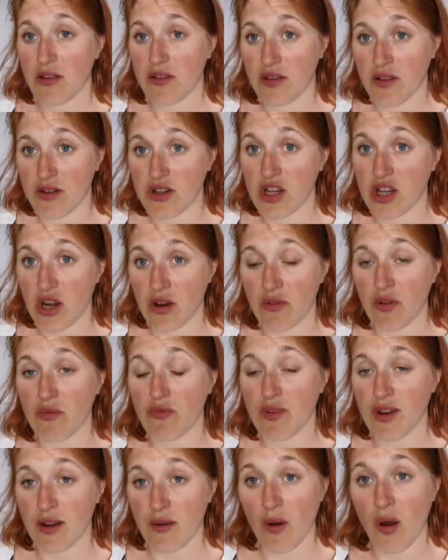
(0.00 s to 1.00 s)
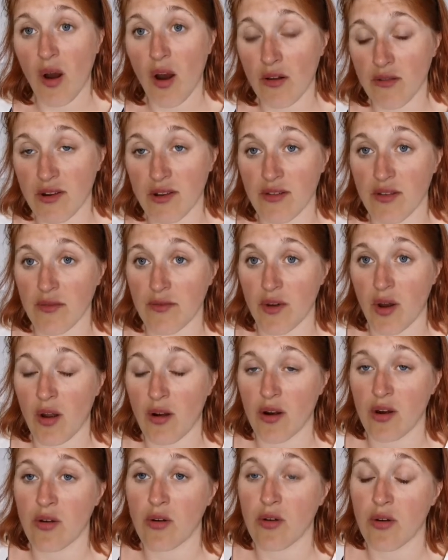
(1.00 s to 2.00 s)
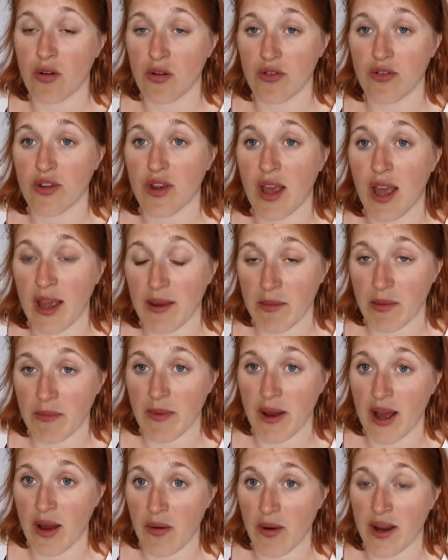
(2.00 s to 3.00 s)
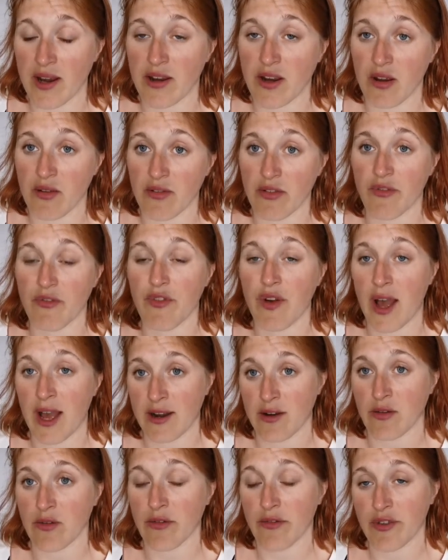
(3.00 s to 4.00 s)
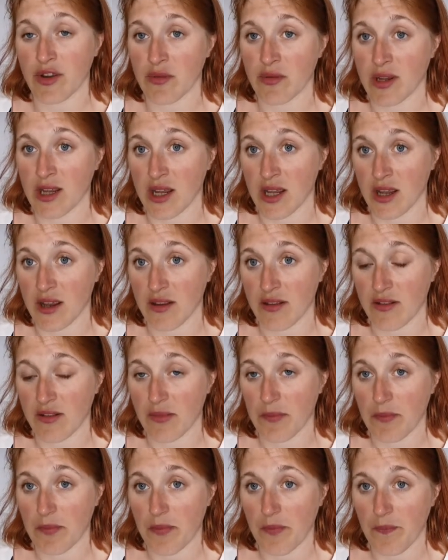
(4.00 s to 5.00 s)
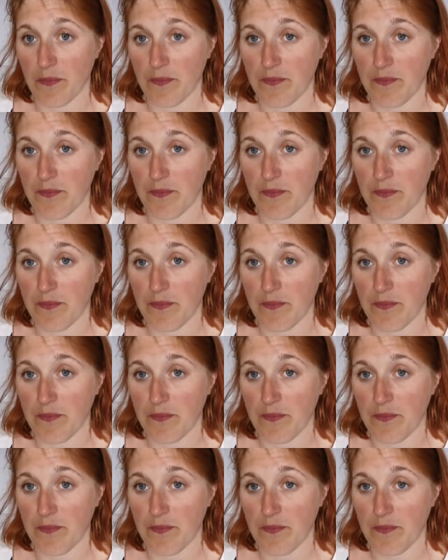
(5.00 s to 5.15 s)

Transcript: So, you know, the real horrors of the Holocaust came about in those final few years.